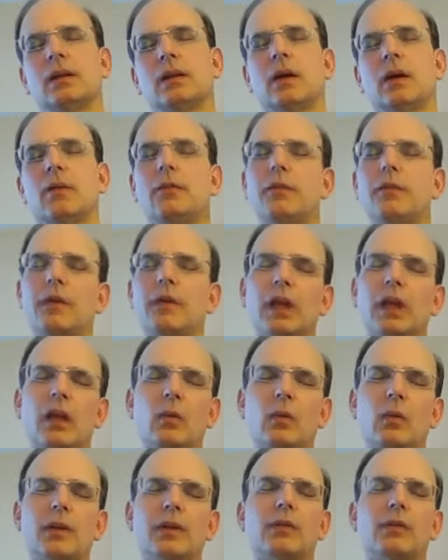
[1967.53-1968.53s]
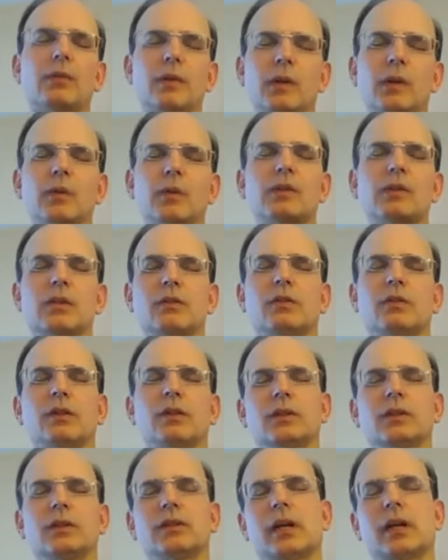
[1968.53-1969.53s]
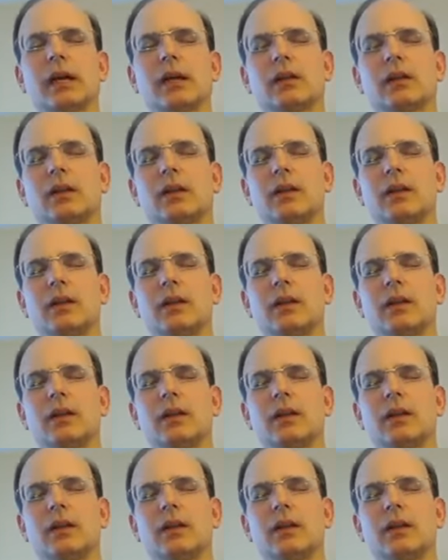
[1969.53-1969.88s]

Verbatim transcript: i feel what the frequency feels like